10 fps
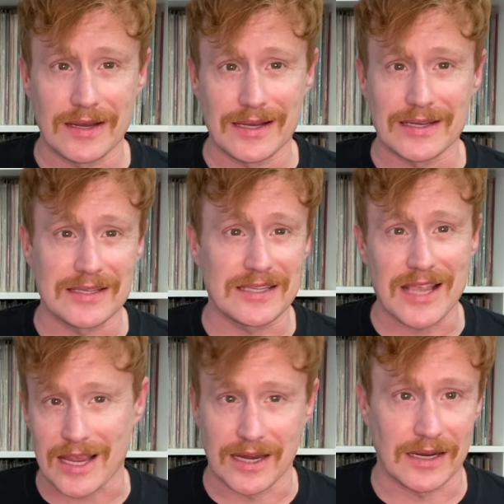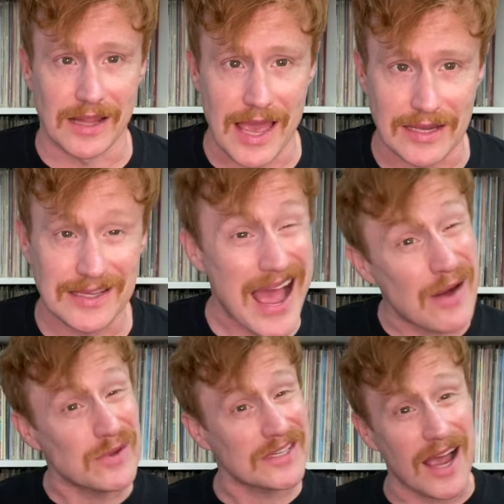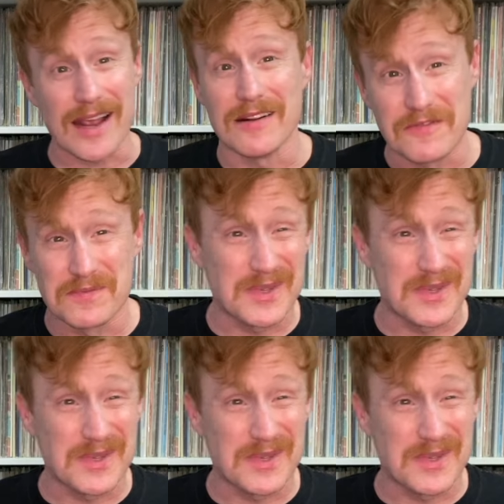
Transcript: a second glance, outside of,